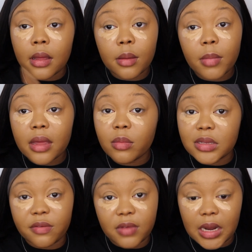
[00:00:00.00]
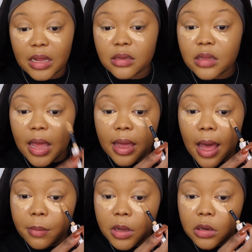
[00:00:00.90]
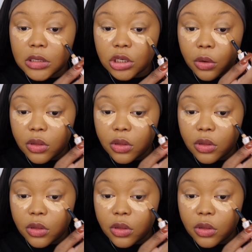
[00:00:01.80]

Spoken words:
makeup is a finesse. Like I'm literally showing